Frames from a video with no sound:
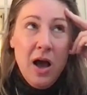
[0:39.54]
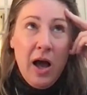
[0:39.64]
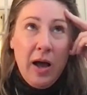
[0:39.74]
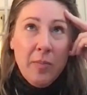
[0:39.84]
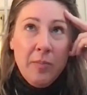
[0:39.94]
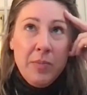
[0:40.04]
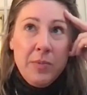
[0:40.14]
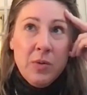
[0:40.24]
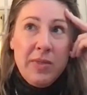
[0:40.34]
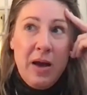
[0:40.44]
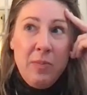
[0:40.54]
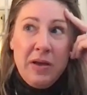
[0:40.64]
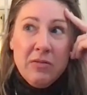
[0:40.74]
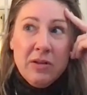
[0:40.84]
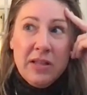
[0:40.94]
without
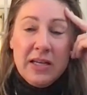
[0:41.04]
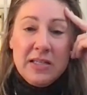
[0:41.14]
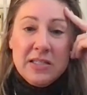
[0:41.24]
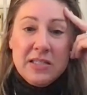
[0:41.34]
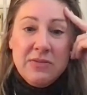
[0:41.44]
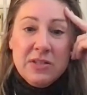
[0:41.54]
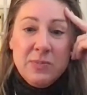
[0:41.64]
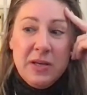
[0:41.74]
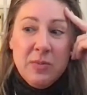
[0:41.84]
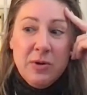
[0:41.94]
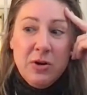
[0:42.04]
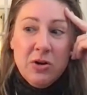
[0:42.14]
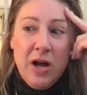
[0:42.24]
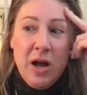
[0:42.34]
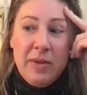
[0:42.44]
being related to Steven Spielberg
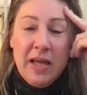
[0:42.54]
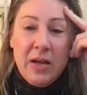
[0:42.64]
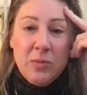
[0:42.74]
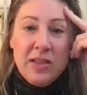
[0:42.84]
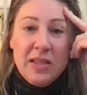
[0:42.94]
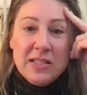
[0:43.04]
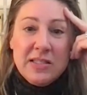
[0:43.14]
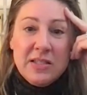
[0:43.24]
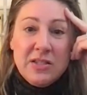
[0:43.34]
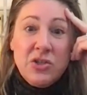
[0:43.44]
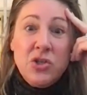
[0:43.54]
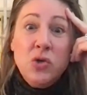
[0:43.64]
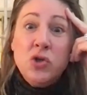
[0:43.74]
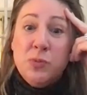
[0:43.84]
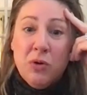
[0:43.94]
or coming in with this
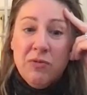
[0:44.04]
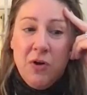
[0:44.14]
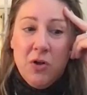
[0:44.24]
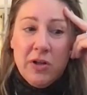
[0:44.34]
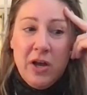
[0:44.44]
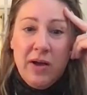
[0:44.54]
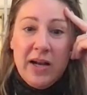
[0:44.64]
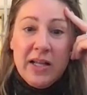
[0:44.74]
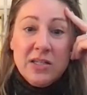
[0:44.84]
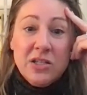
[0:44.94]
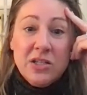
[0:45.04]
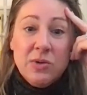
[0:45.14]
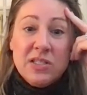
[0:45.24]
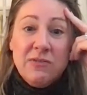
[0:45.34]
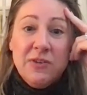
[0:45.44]
huge portfolio, getting into the
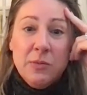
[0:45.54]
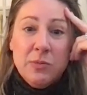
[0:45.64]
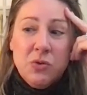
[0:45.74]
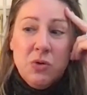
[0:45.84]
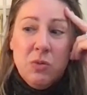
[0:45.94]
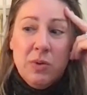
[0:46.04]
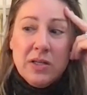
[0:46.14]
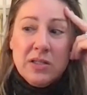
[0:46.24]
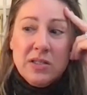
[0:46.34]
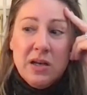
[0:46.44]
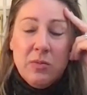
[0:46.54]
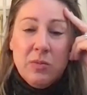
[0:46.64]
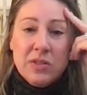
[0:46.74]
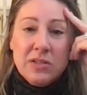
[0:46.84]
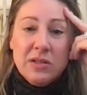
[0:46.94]
USC Film School was
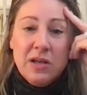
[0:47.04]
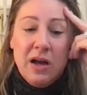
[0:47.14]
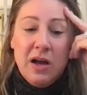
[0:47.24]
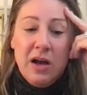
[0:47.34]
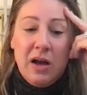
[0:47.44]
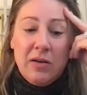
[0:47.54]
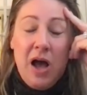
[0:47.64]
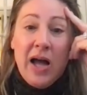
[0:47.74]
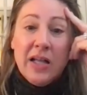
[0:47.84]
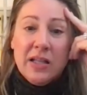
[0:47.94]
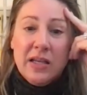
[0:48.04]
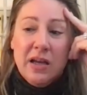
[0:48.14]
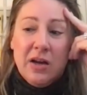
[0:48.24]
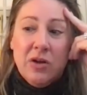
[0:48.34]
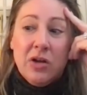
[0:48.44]
highly
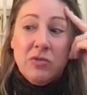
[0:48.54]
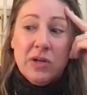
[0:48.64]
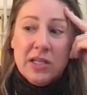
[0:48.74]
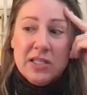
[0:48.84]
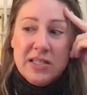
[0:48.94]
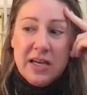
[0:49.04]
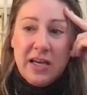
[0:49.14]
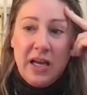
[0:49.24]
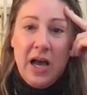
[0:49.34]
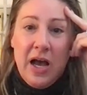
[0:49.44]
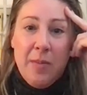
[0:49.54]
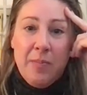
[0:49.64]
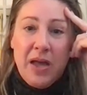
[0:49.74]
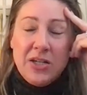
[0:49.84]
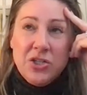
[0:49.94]
unrealistic.
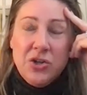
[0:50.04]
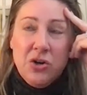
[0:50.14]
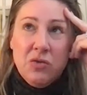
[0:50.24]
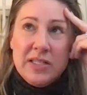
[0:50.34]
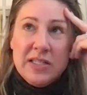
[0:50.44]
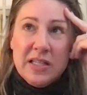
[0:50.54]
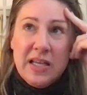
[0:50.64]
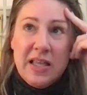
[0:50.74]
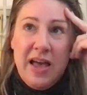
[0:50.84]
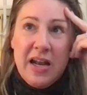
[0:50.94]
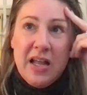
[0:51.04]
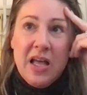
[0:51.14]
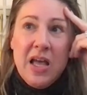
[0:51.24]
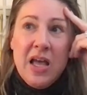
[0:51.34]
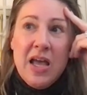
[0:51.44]
I just heard recently that
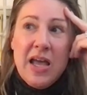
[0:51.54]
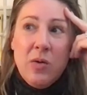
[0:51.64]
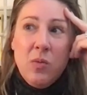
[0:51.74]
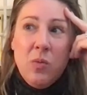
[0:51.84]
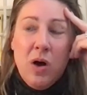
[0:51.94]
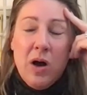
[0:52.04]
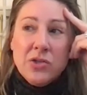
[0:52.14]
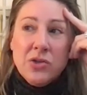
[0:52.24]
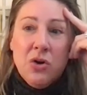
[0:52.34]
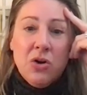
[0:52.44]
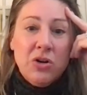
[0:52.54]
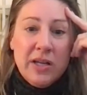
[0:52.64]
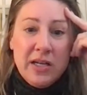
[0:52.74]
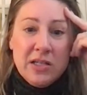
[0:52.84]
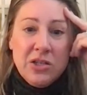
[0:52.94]
it was harder to
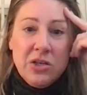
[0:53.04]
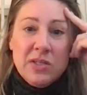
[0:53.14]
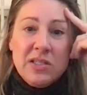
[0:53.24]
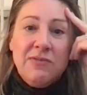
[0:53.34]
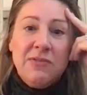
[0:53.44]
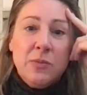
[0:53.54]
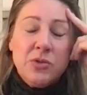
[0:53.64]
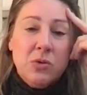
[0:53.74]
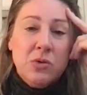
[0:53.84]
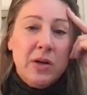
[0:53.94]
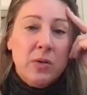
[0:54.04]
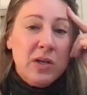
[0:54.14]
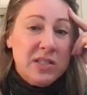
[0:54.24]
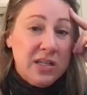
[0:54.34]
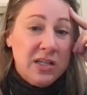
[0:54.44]
get into the USC Film School than it
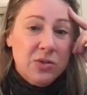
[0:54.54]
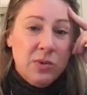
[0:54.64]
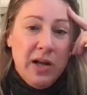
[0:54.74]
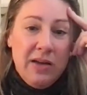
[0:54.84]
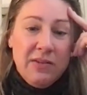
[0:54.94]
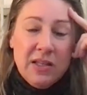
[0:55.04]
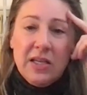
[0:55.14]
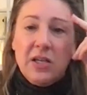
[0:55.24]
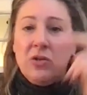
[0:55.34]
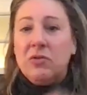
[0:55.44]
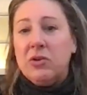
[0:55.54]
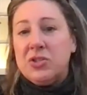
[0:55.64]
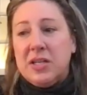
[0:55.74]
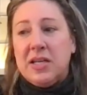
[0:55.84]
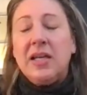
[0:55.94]
was to get into an Ivy League
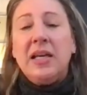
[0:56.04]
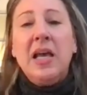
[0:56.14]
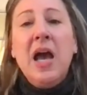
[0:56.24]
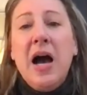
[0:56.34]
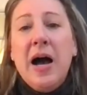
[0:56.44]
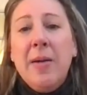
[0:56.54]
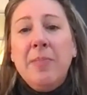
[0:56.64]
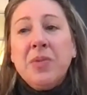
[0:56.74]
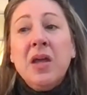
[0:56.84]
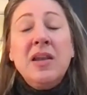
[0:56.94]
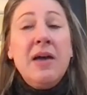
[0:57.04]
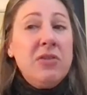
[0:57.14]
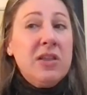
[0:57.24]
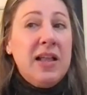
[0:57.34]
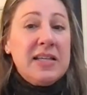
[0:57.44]
university.
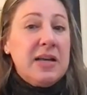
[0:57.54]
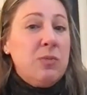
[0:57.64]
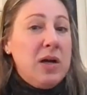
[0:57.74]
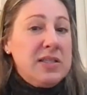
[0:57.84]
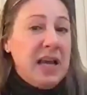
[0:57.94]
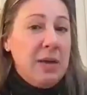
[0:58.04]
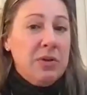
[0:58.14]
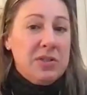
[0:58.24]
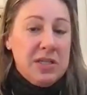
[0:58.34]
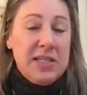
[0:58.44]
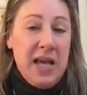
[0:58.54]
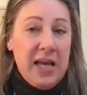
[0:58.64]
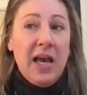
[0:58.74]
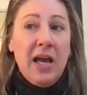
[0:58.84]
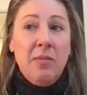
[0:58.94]
Nevertheless, I was able to
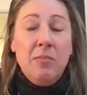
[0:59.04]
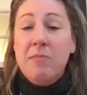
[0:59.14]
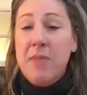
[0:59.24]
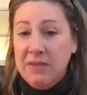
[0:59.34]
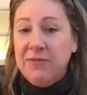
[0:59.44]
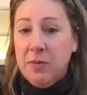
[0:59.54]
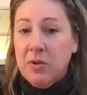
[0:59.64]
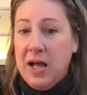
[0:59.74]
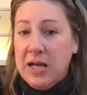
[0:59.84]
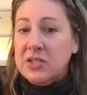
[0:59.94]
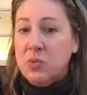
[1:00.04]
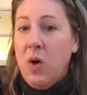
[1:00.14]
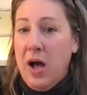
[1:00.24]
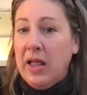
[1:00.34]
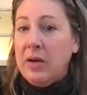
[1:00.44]
take many film classes
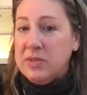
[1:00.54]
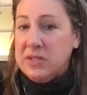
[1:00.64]
while I was